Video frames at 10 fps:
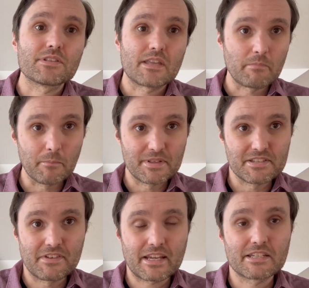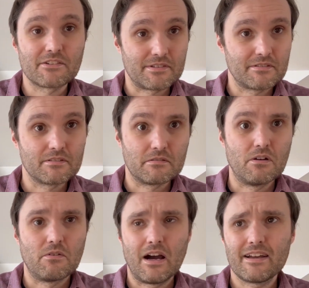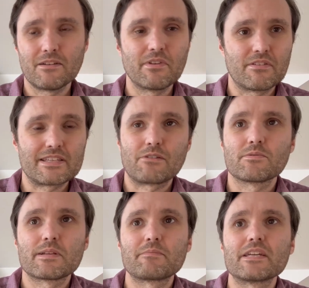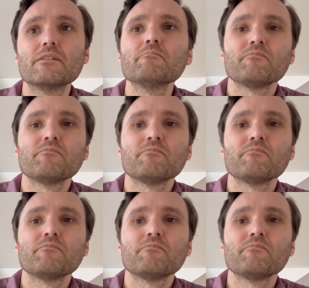they bump into Victor and, "Oh, hi, we thought this house was empty."